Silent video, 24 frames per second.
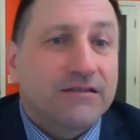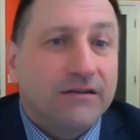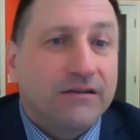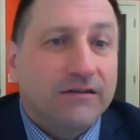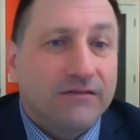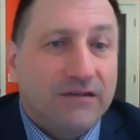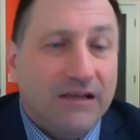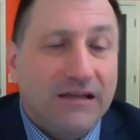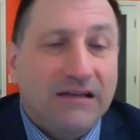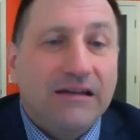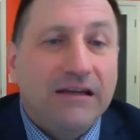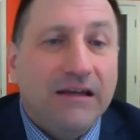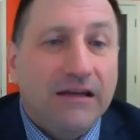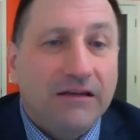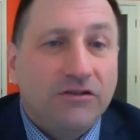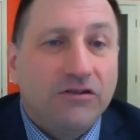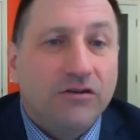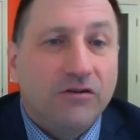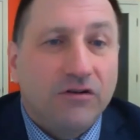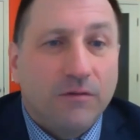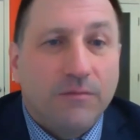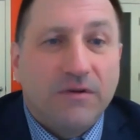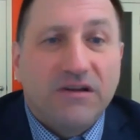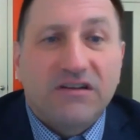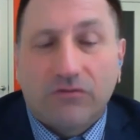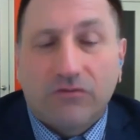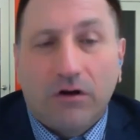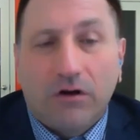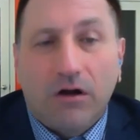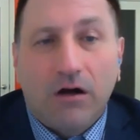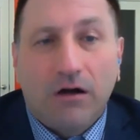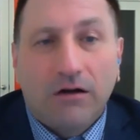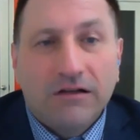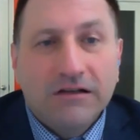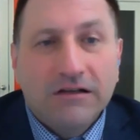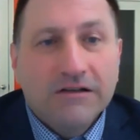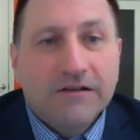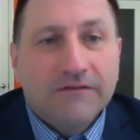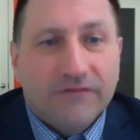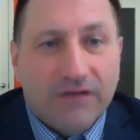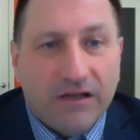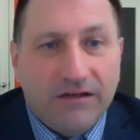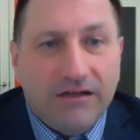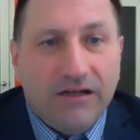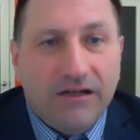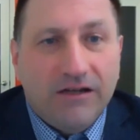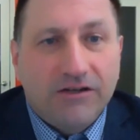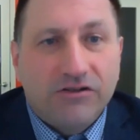they need you to be strong. They
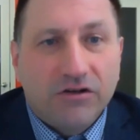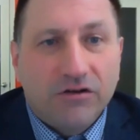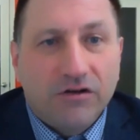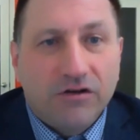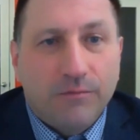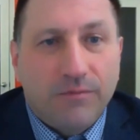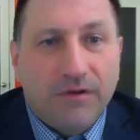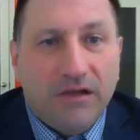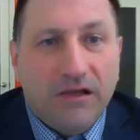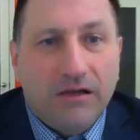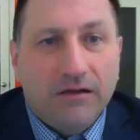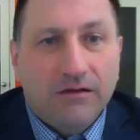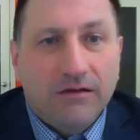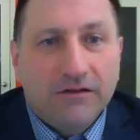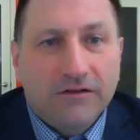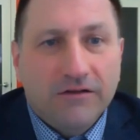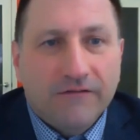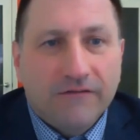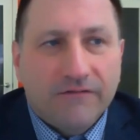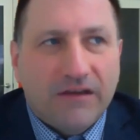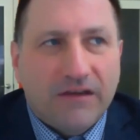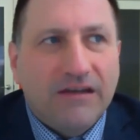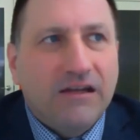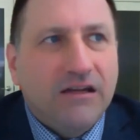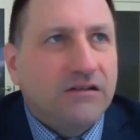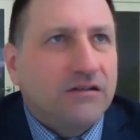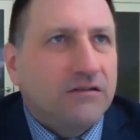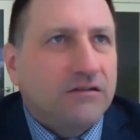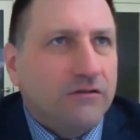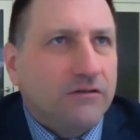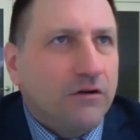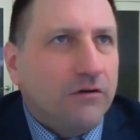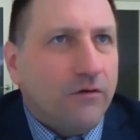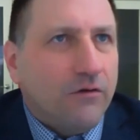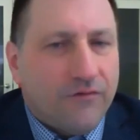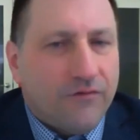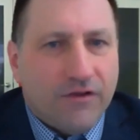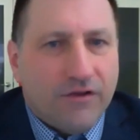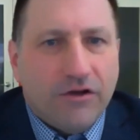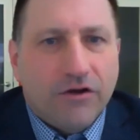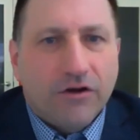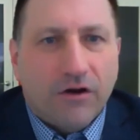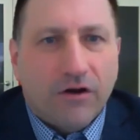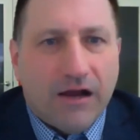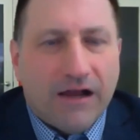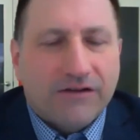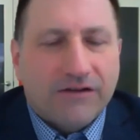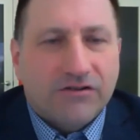need you to know that
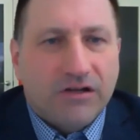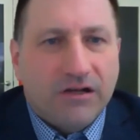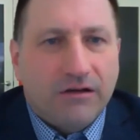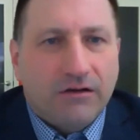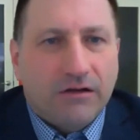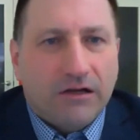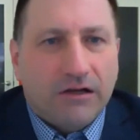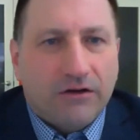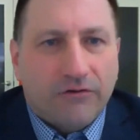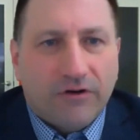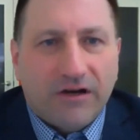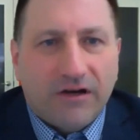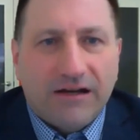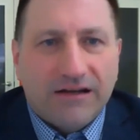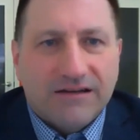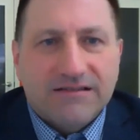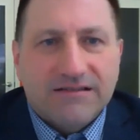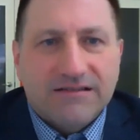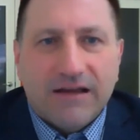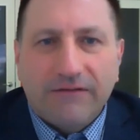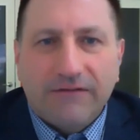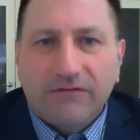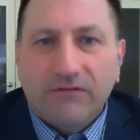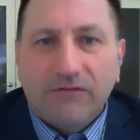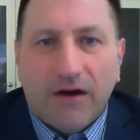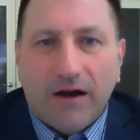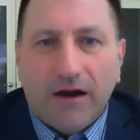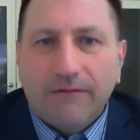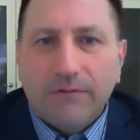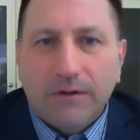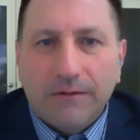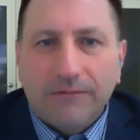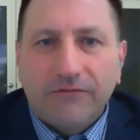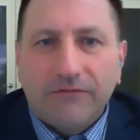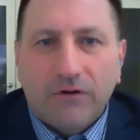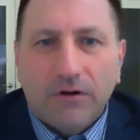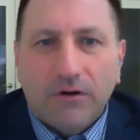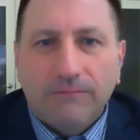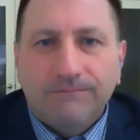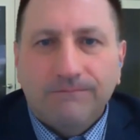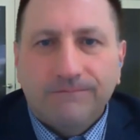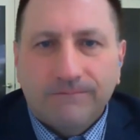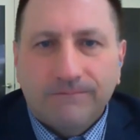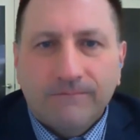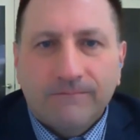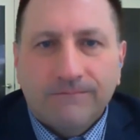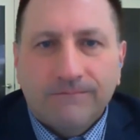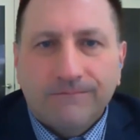you're actually creating a safe environment for
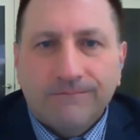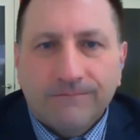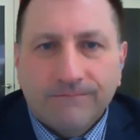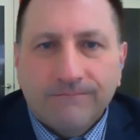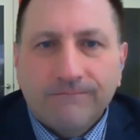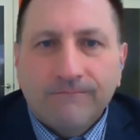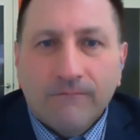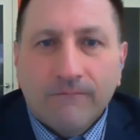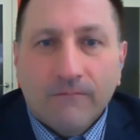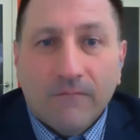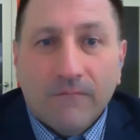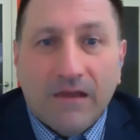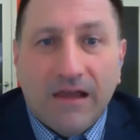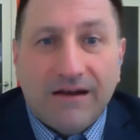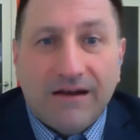them.